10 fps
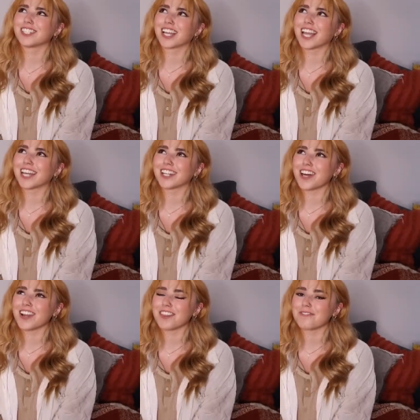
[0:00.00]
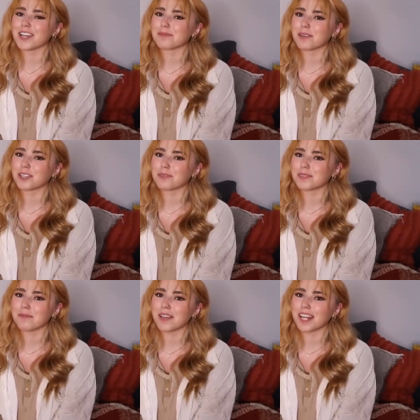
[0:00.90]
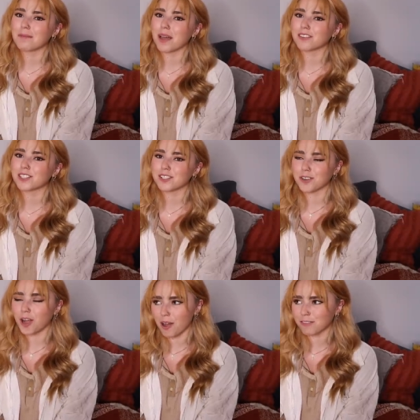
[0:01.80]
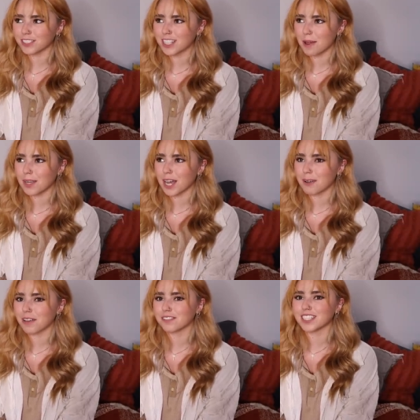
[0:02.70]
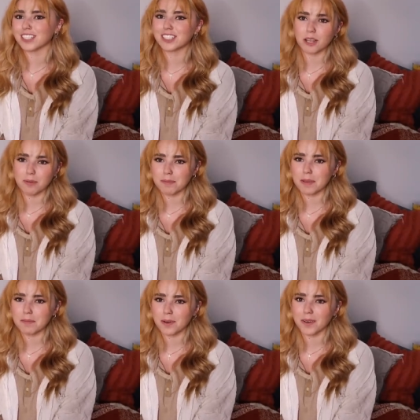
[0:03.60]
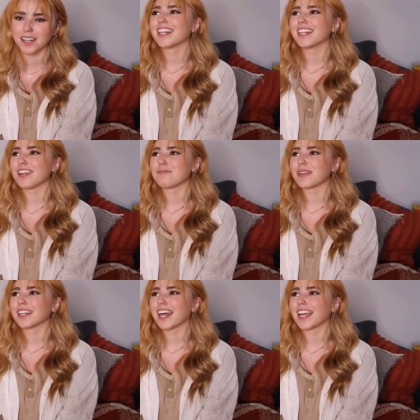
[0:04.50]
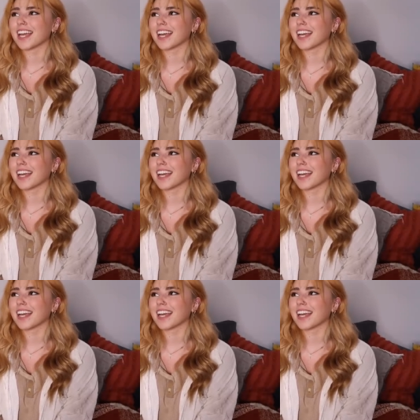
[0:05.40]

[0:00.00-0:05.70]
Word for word: Looking in a lot of the Facebook groups I'm in about general conference coming up, I've seen so many people that have been like,